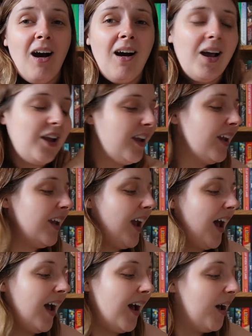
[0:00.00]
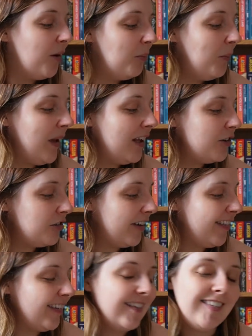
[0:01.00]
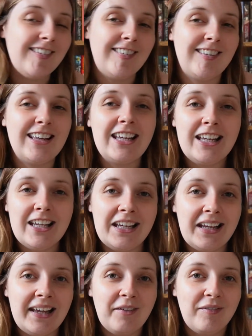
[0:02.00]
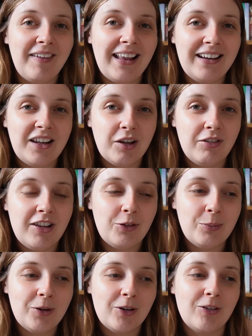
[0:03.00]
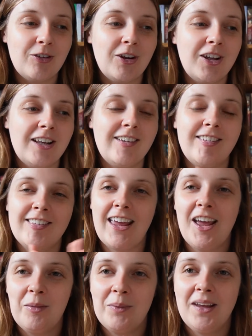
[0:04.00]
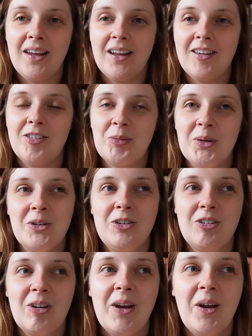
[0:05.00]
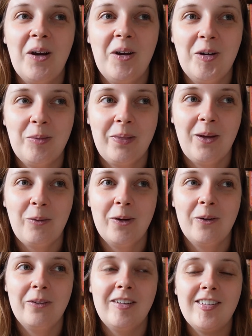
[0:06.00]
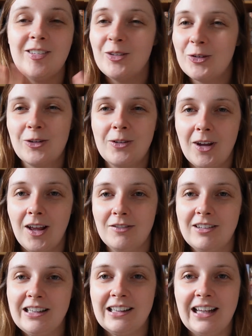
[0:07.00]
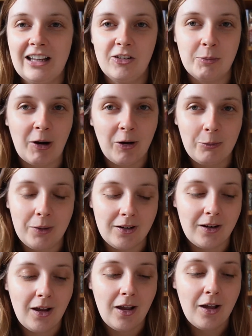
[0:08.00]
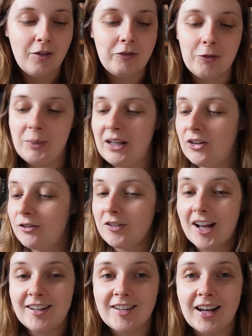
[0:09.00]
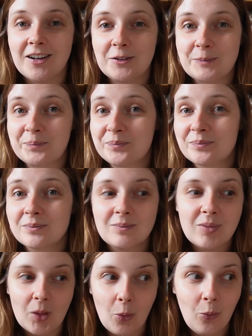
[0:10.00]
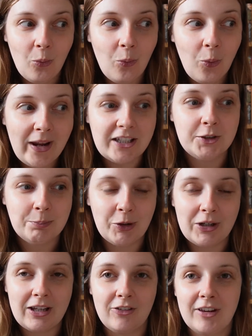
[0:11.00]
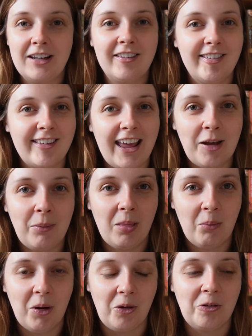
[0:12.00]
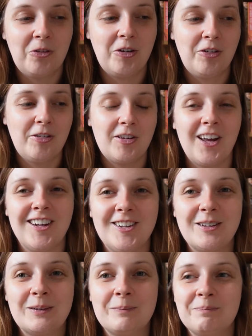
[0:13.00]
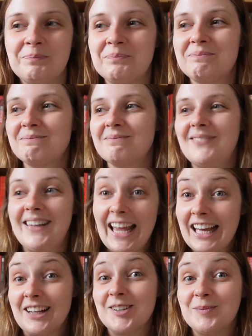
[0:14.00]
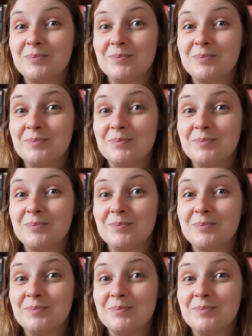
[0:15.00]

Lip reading: I am interested to see if any of these books are gonna scare me as much as I hope they will. This is also kind of a little experiment for me to find out which book is gonna scare me the most. So yeah,